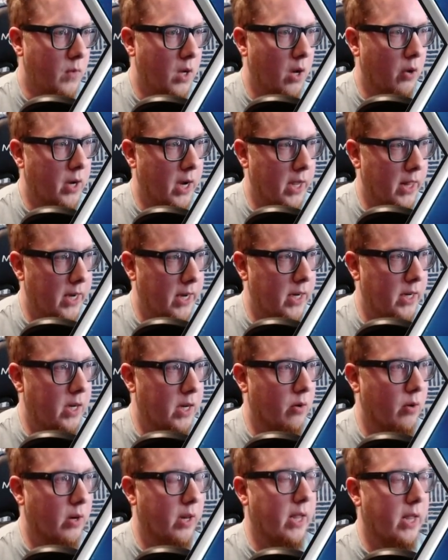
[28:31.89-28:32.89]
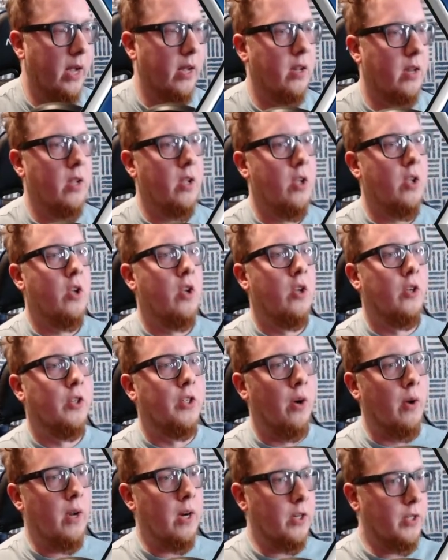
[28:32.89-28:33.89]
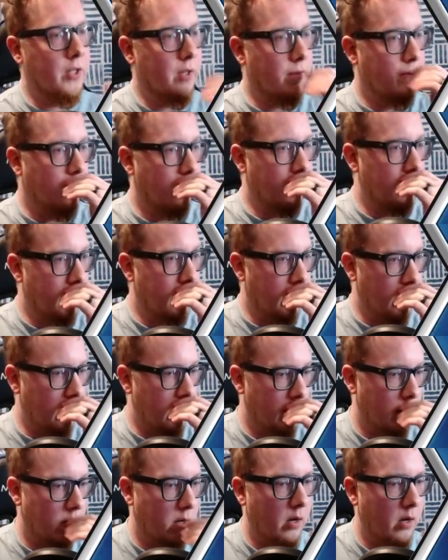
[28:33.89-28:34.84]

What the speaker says: Okay, they did get rid of that. So here's the fun thing.